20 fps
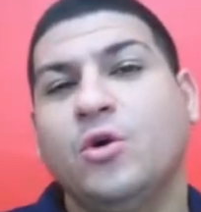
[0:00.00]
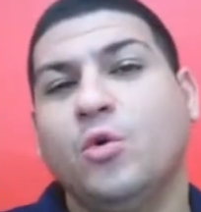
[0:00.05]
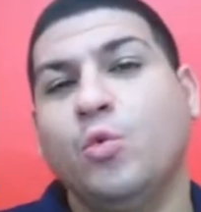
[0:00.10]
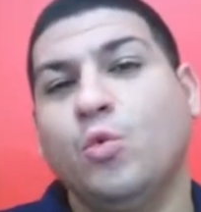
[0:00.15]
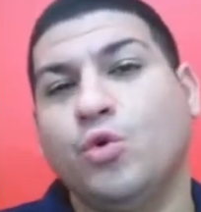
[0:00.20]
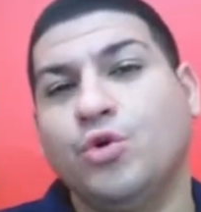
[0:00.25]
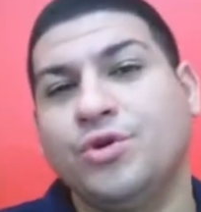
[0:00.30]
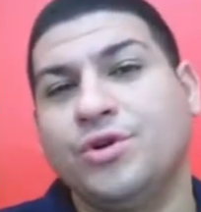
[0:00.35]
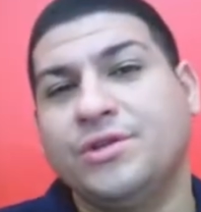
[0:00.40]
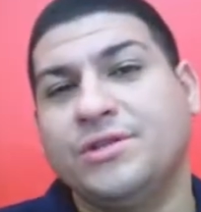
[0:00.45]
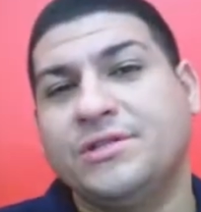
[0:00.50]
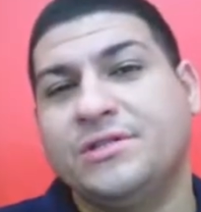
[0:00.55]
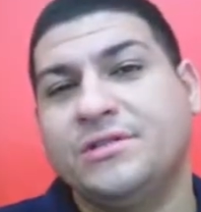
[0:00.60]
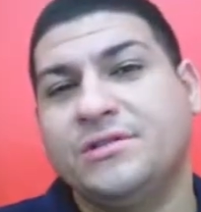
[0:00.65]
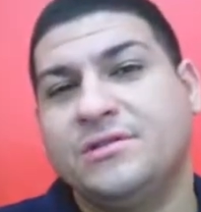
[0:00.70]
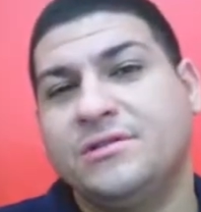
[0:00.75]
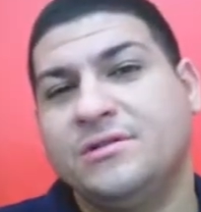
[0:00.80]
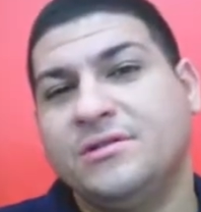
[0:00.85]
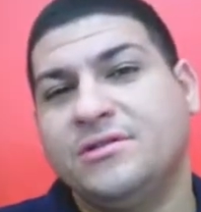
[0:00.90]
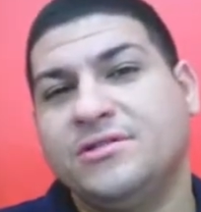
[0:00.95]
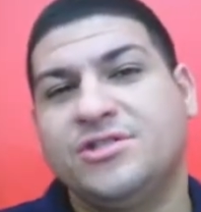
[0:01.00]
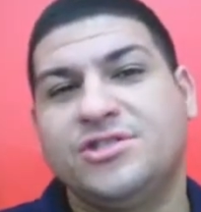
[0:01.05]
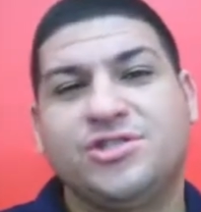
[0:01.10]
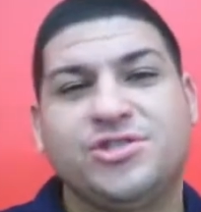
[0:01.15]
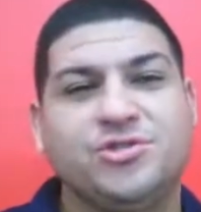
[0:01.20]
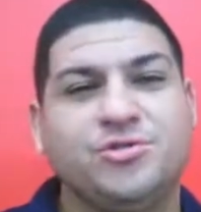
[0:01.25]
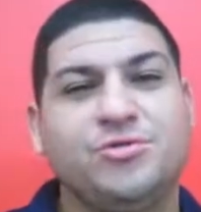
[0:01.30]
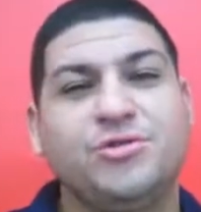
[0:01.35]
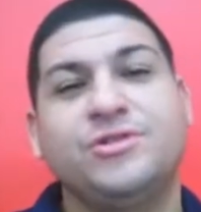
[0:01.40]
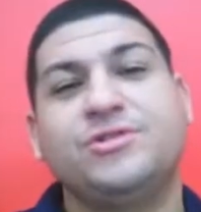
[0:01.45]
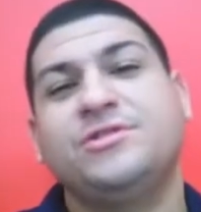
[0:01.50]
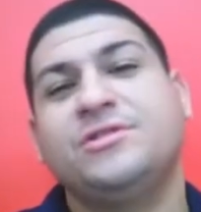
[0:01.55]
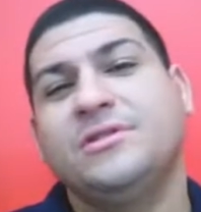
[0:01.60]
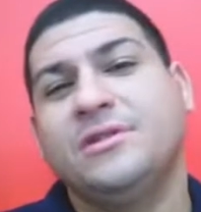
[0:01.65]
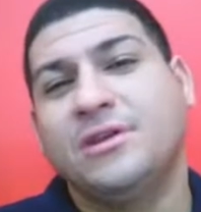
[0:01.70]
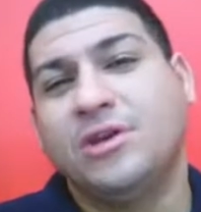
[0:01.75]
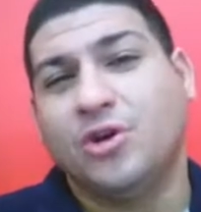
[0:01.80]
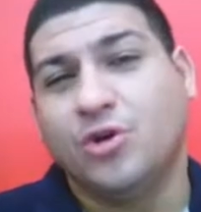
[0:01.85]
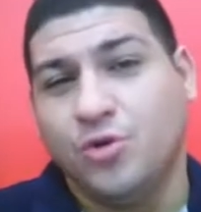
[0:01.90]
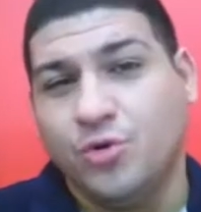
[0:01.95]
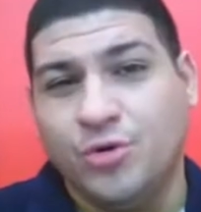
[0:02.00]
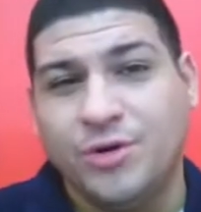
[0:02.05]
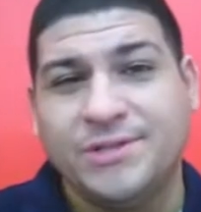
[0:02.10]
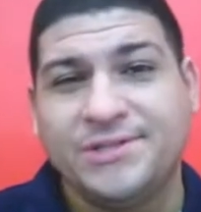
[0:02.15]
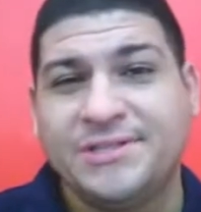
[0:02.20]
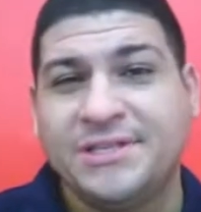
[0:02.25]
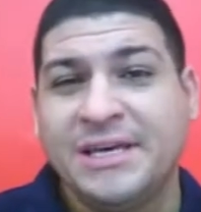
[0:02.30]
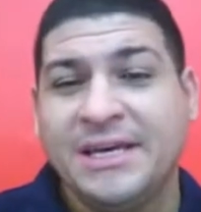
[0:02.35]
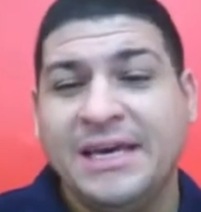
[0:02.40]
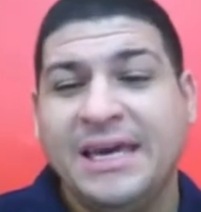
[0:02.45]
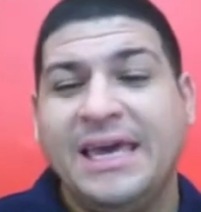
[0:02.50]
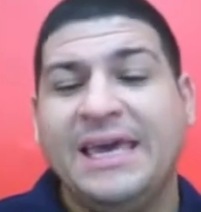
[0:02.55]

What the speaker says: would, should, could.